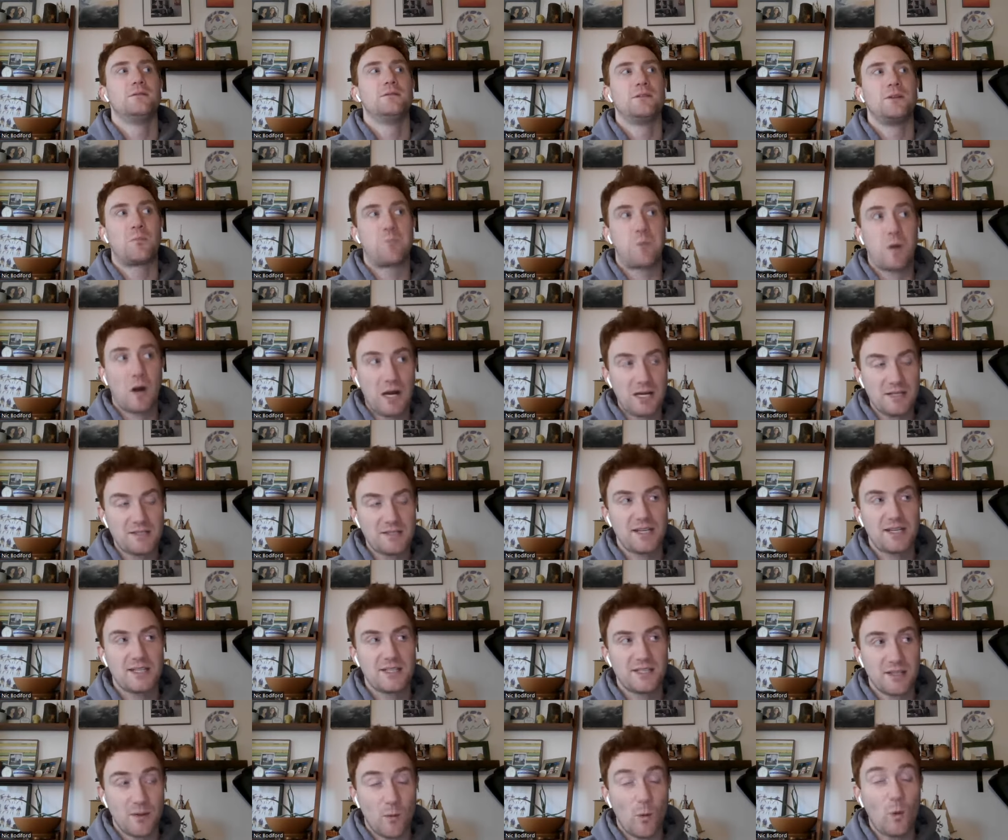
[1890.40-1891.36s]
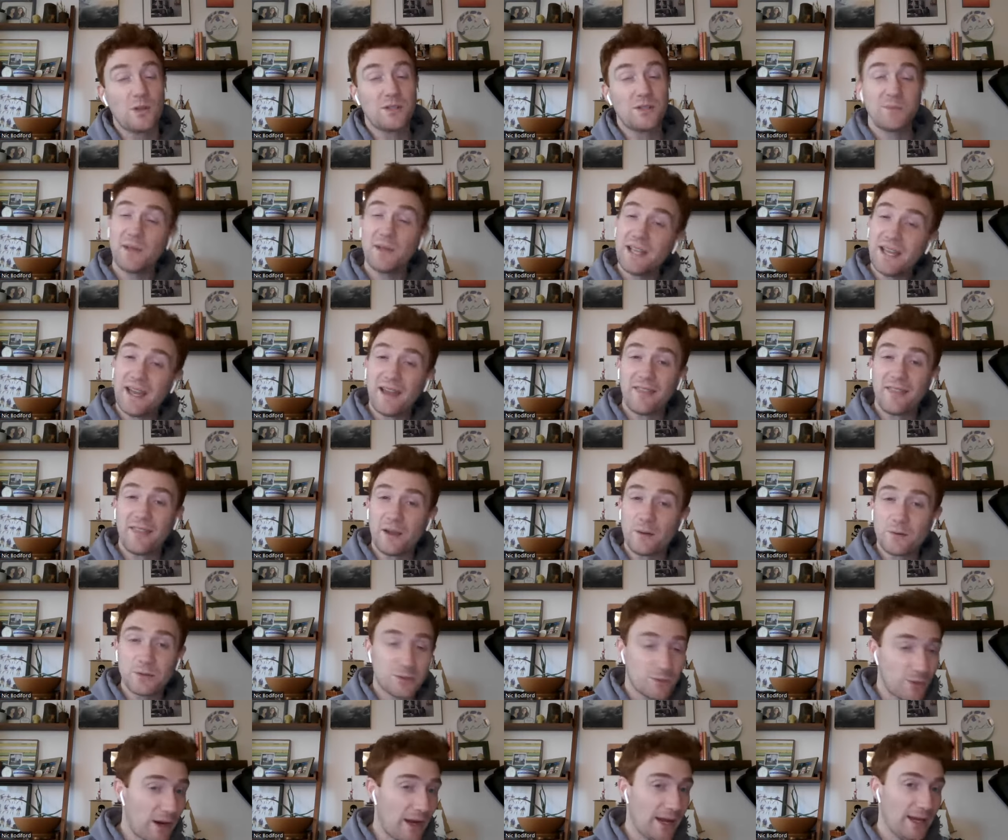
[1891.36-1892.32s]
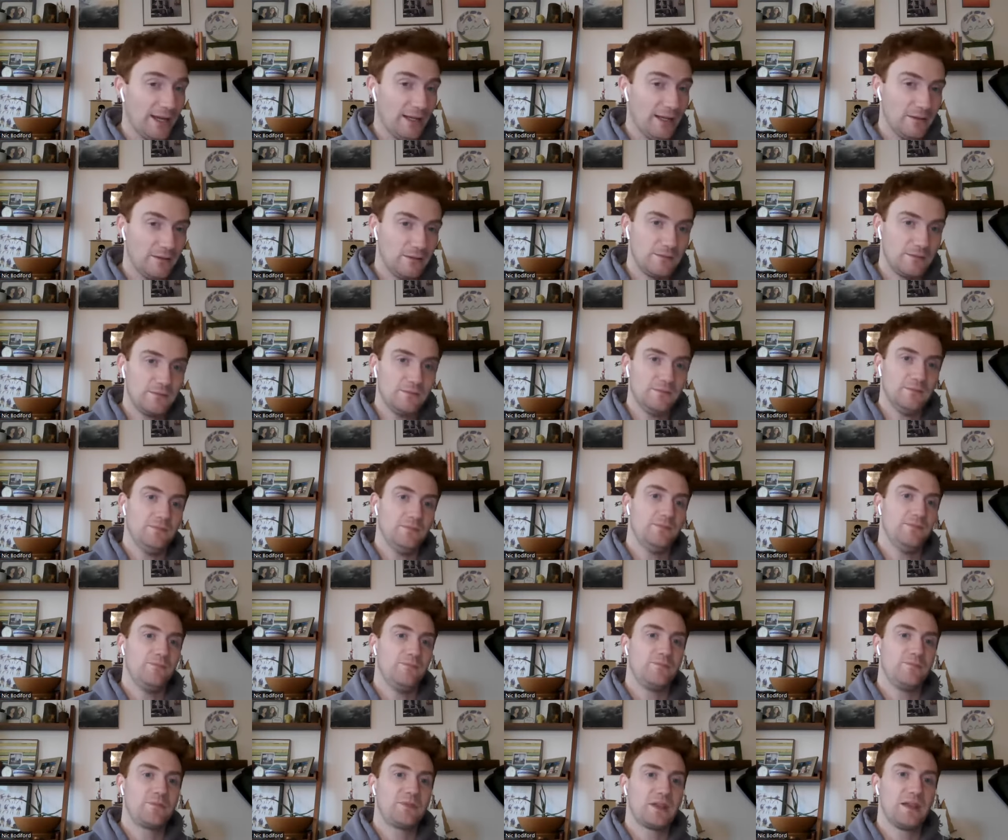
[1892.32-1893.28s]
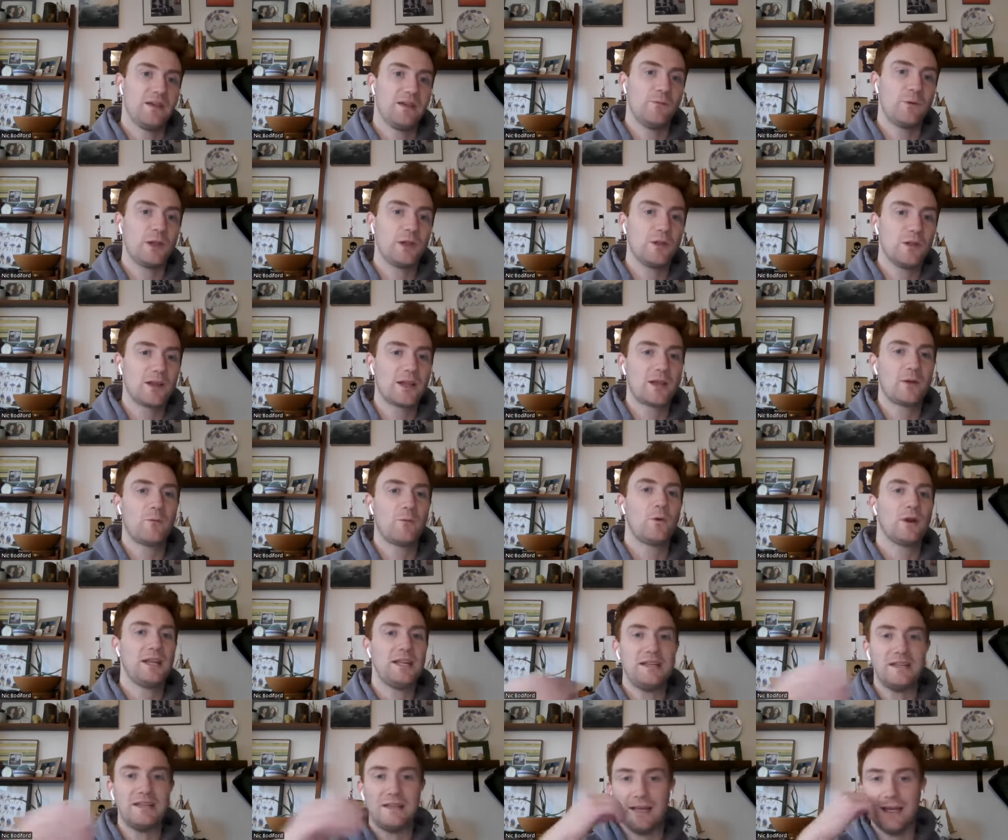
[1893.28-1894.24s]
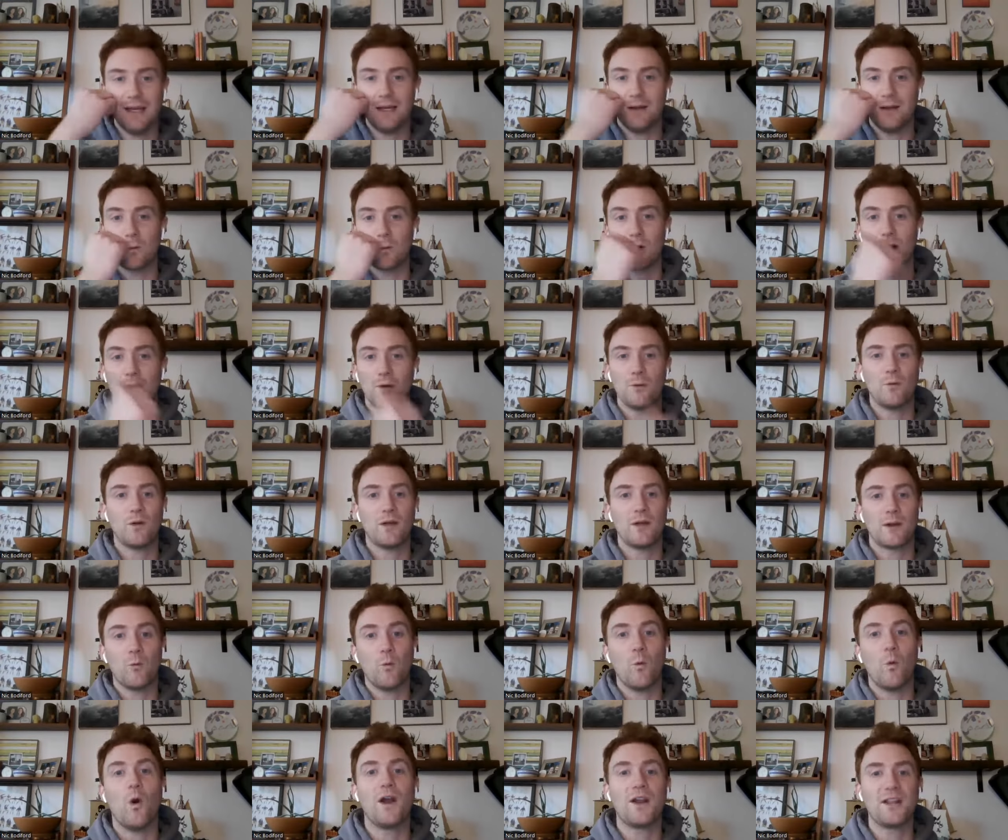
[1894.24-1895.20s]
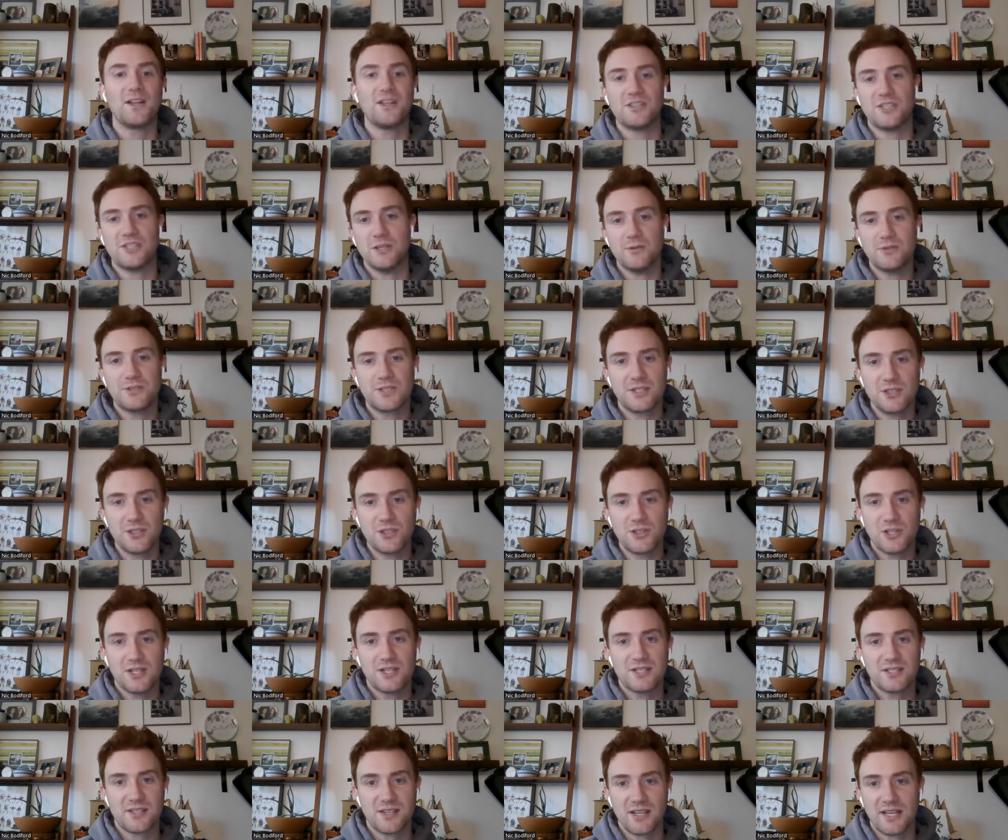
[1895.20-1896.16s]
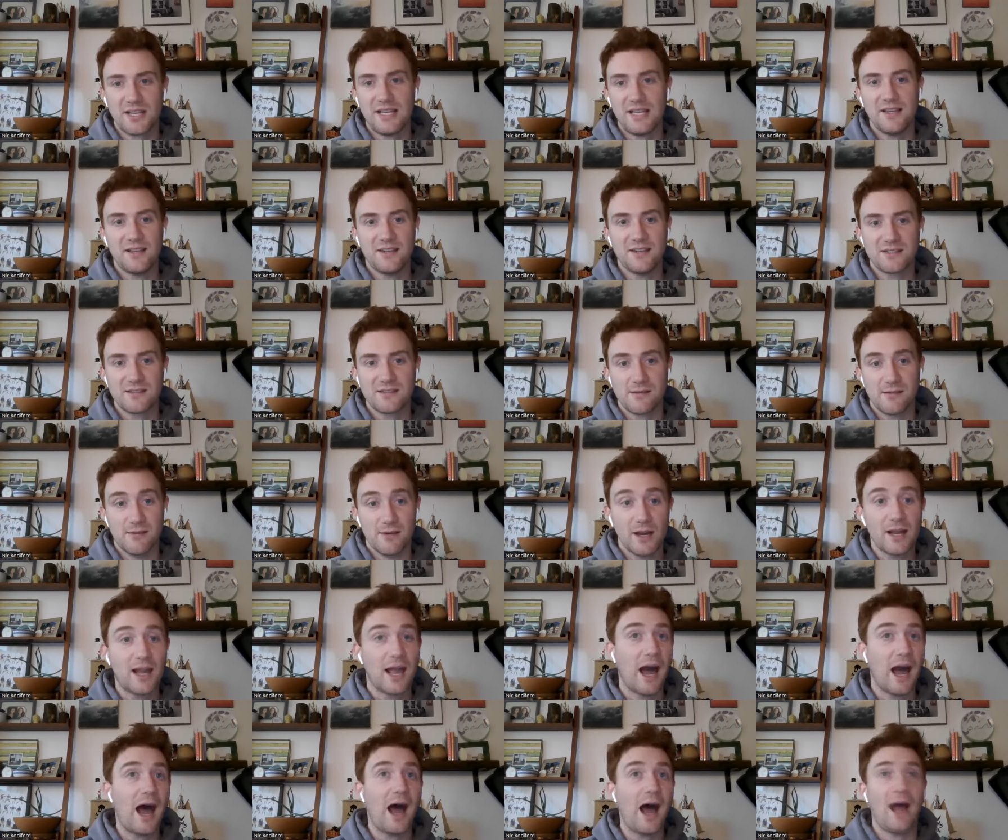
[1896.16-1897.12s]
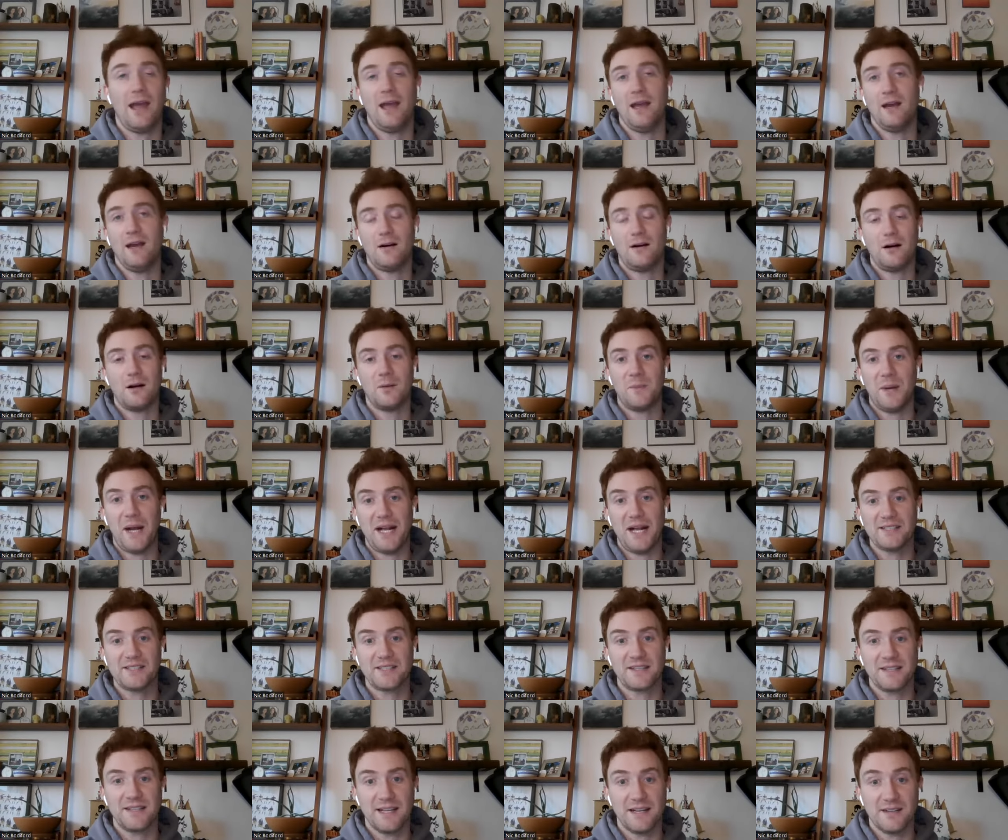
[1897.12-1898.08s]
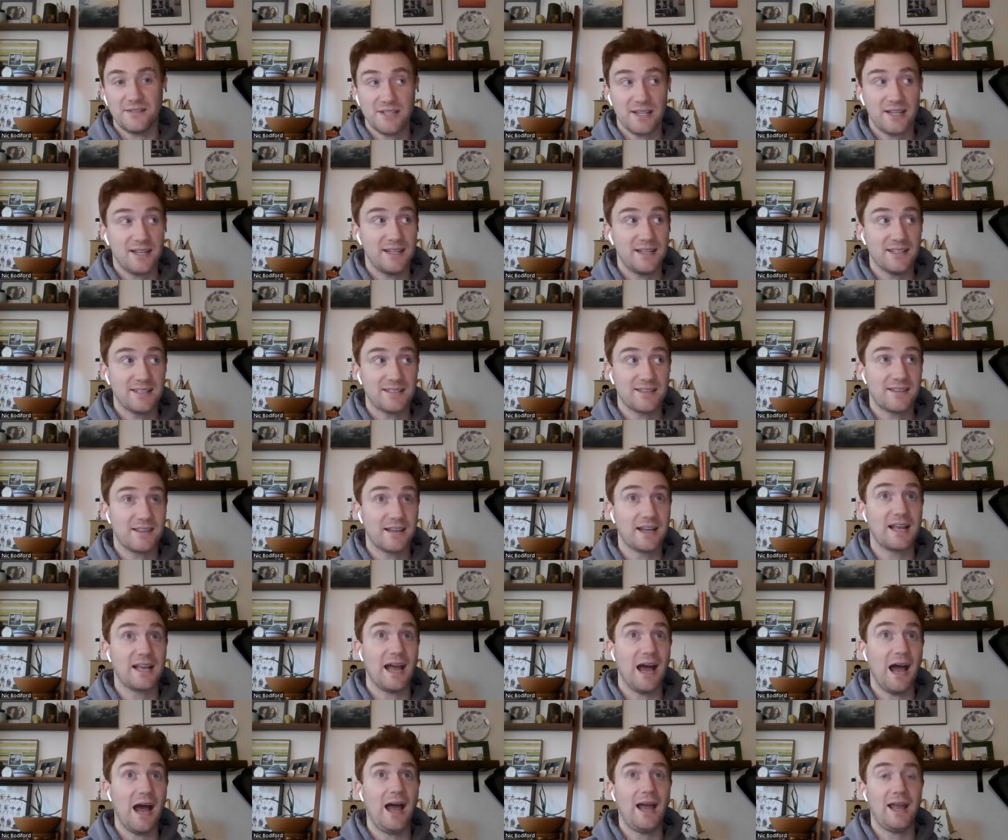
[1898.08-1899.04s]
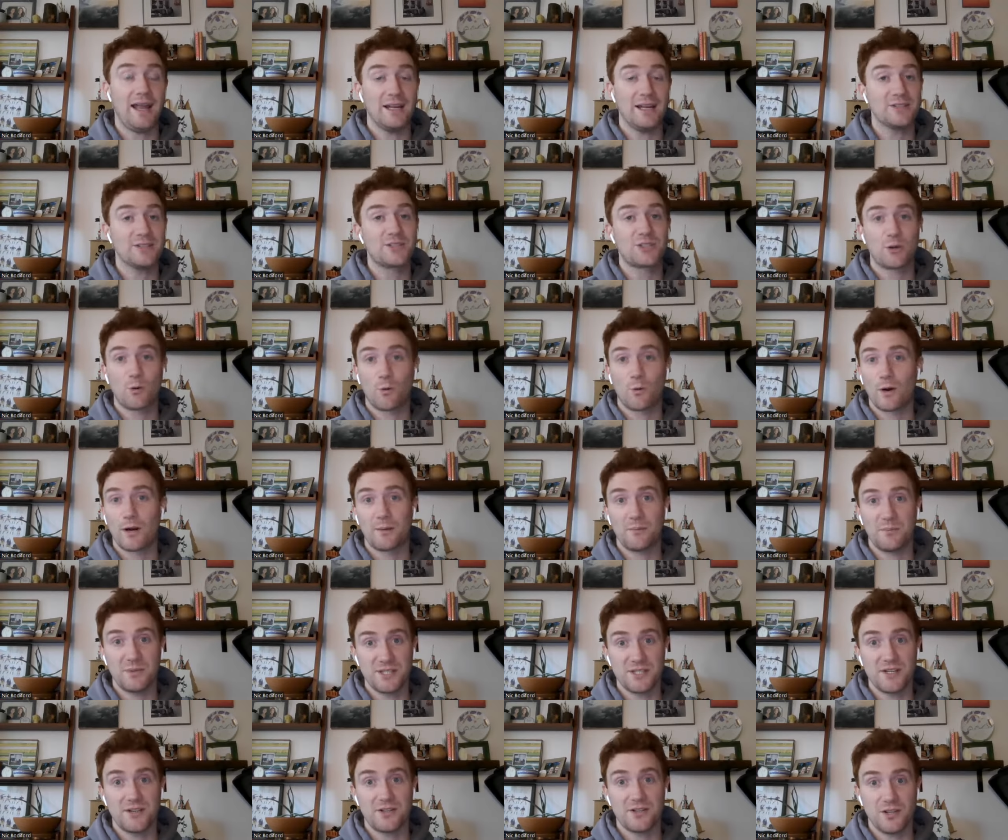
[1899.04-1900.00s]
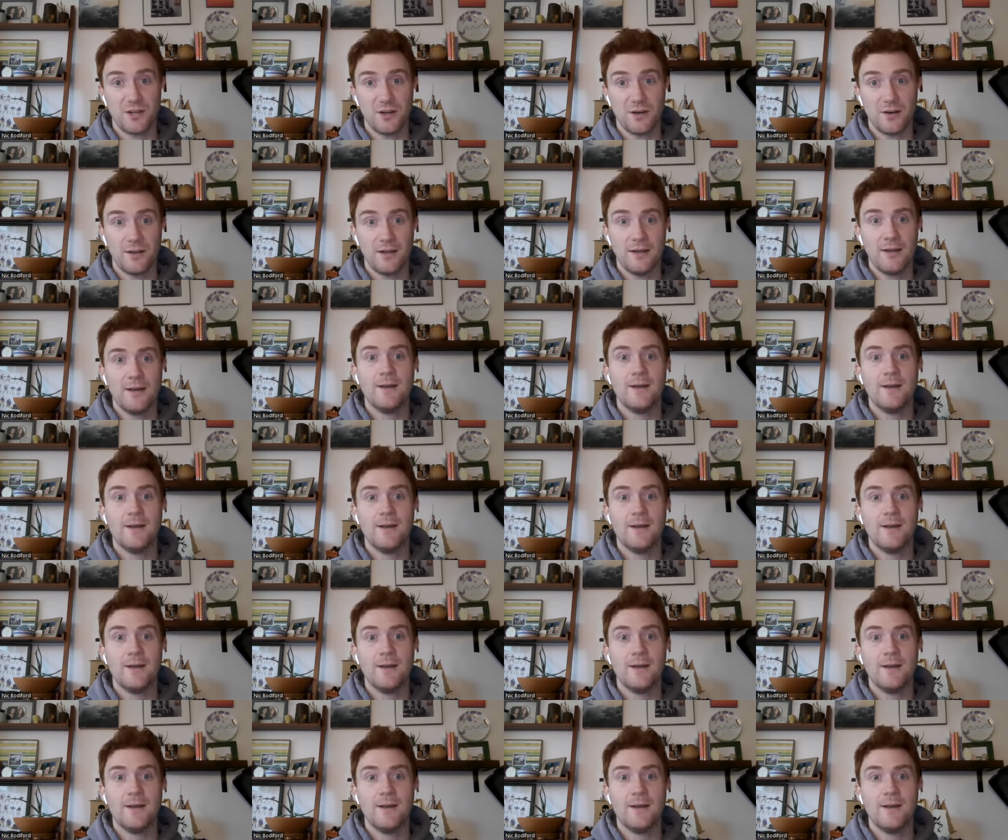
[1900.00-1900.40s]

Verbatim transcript: The process ultimately, I think, was right. We look at what he did, what like what his usage is. He is the guy on passing downs, and he is the guy in scoring position.